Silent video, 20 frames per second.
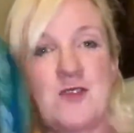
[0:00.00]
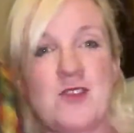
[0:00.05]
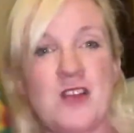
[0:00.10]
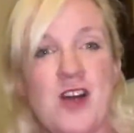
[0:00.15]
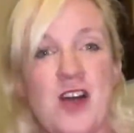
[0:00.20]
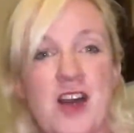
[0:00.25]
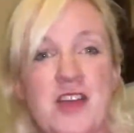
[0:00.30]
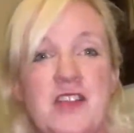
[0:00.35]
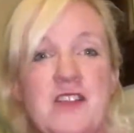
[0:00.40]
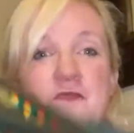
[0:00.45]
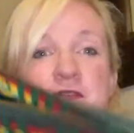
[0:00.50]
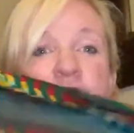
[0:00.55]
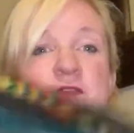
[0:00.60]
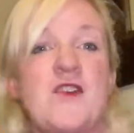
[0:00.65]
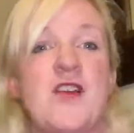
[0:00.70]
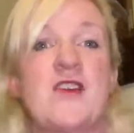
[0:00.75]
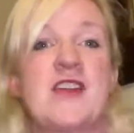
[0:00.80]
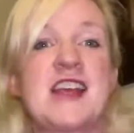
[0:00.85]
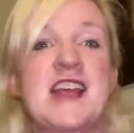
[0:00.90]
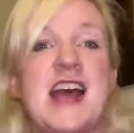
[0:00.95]
cloth. If you've
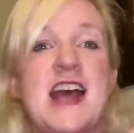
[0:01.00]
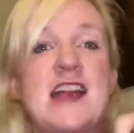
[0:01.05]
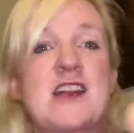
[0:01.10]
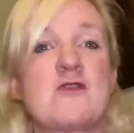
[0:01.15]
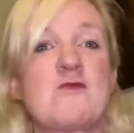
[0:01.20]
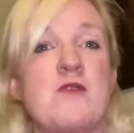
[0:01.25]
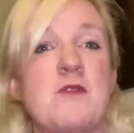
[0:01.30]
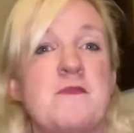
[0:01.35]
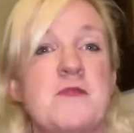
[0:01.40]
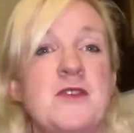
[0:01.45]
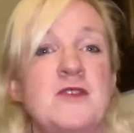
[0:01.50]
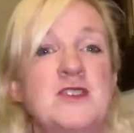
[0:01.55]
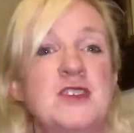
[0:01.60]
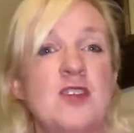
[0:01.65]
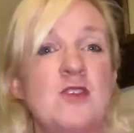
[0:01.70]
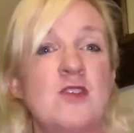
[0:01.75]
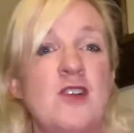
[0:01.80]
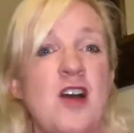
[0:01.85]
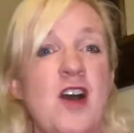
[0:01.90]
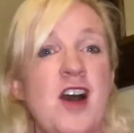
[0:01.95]
already gotten a
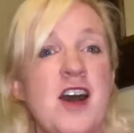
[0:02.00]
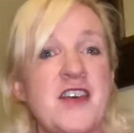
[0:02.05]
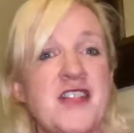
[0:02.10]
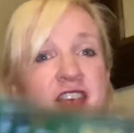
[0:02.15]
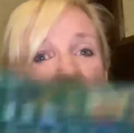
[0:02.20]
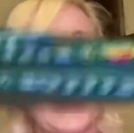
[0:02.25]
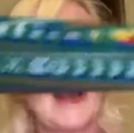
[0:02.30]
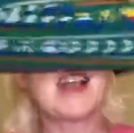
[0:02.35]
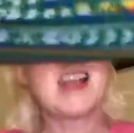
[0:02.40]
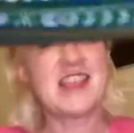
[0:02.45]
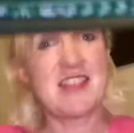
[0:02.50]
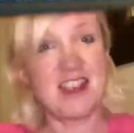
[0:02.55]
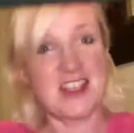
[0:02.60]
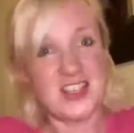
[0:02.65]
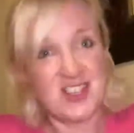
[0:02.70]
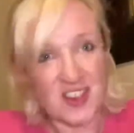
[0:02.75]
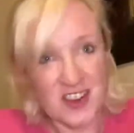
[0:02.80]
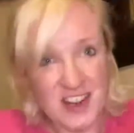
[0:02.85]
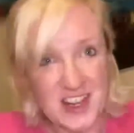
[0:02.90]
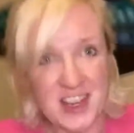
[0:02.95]
rebozo cloth
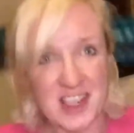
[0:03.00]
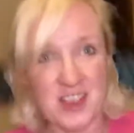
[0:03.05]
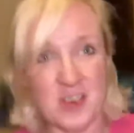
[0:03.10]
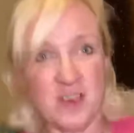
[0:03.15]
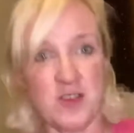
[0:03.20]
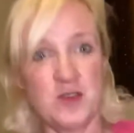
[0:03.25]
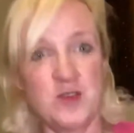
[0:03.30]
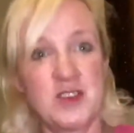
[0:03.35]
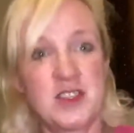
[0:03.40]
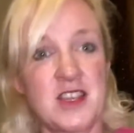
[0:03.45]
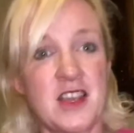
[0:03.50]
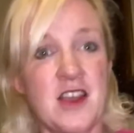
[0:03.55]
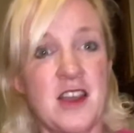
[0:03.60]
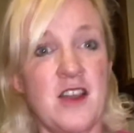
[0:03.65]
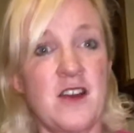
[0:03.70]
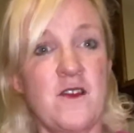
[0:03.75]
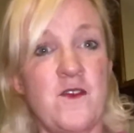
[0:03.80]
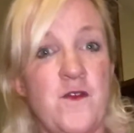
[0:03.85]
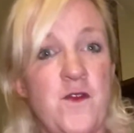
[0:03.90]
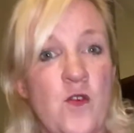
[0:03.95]
that you're going to use
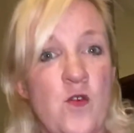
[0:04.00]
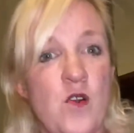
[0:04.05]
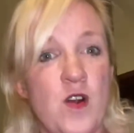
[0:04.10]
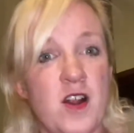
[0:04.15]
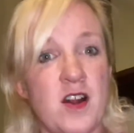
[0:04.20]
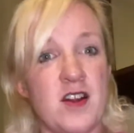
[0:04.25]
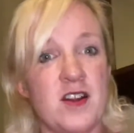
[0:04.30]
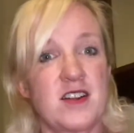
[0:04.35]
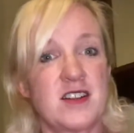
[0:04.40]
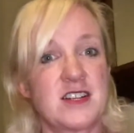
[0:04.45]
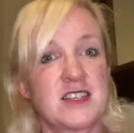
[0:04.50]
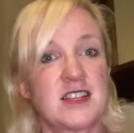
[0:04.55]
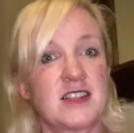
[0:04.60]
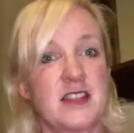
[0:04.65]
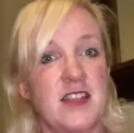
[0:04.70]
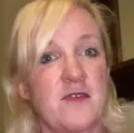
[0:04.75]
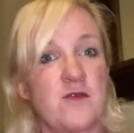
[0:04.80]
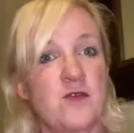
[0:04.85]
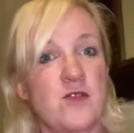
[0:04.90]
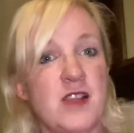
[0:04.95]
for
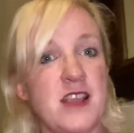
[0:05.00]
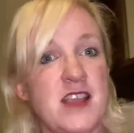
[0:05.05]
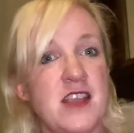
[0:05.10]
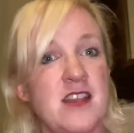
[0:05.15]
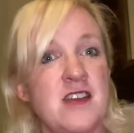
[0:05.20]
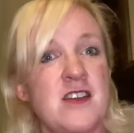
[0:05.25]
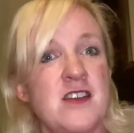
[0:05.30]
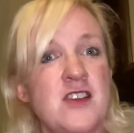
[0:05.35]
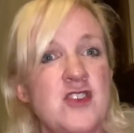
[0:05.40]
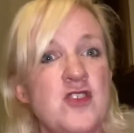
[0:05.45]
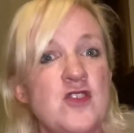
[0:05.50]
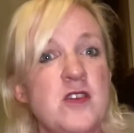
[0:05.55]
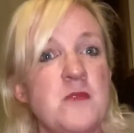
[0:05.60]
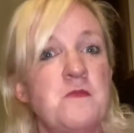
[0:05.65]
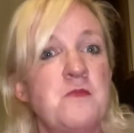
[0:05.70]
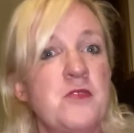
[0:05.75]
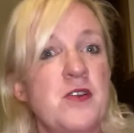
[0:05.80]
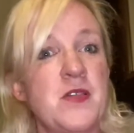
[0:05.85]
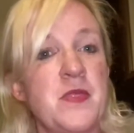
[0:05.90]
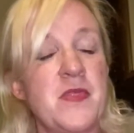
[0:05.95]
delivery, you can
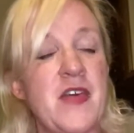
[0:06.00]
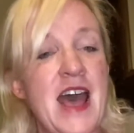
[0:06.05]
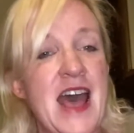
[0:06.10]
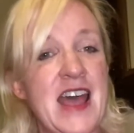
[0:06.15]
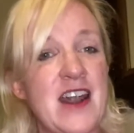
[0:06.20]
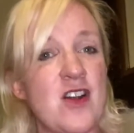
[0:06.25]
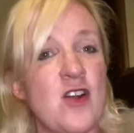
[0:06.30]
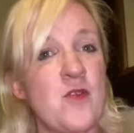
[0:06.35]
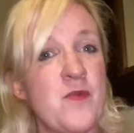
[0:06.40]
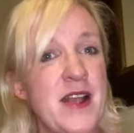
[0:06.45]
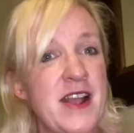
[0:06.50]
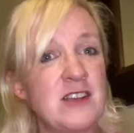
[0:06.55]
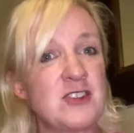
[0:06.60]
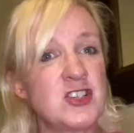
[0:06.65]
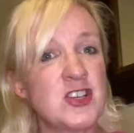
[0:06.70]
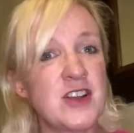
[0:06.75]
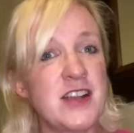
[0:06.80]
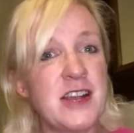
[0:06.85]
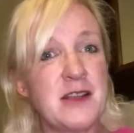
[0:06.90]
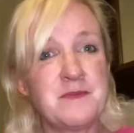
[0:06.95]
put that around
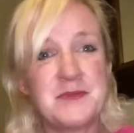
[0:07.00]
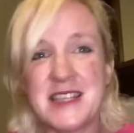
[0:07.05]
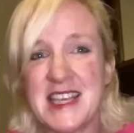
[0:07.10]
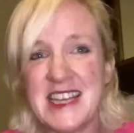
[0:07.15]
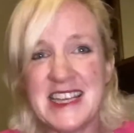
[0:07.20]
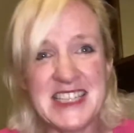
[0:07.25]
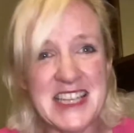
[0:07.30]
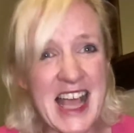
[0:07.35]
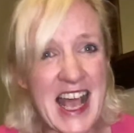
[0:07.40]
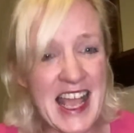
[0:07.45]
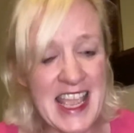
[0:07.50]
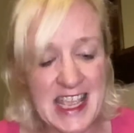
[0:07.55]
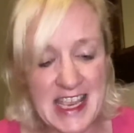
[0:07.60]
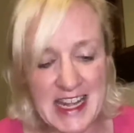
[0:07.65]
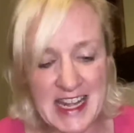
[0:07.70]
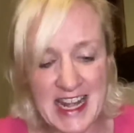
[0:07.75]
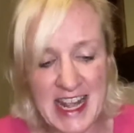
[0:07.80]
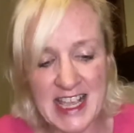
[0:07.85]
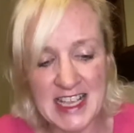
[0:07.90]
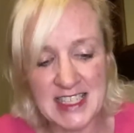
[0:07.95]
your hips and tie it
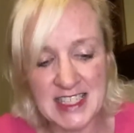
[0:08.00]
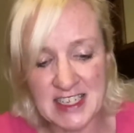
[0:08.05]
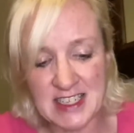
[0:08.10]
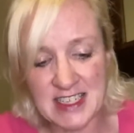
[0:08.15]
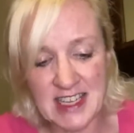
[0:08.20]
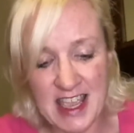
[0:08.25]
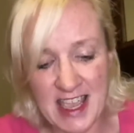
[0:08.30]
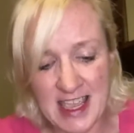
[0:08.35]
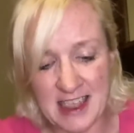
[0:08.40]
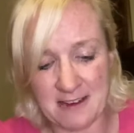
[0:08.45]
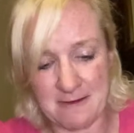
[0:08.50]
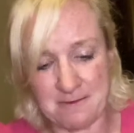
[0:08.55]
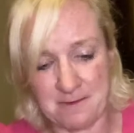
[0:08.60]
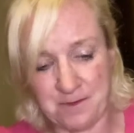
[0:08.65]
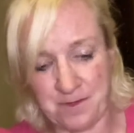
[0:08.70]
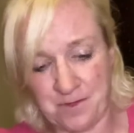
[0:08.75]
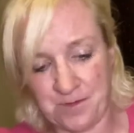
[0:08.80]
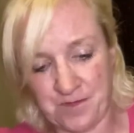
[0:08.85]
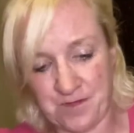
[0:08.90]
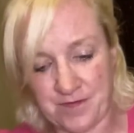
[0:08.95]
nice and tight.
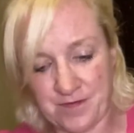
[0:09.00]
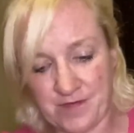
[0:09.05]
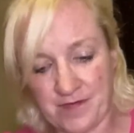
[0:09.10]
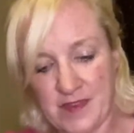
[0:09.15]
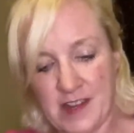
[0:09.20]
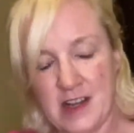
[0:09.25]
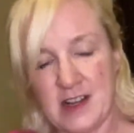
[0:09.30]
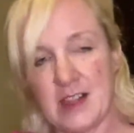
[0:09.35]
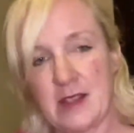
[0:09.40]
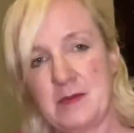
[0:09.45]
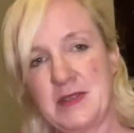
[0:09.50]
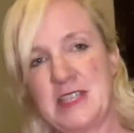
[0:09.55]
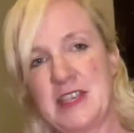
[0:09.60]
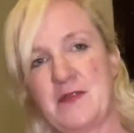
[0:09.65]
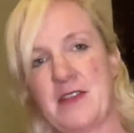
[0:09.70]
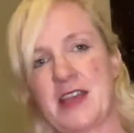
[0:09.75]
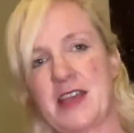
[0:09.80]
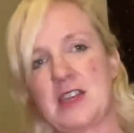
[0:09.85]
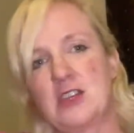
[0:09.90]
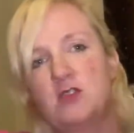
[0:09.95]
Here, let me see
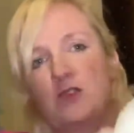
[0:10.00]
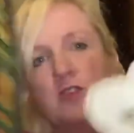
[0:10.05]
if I can do it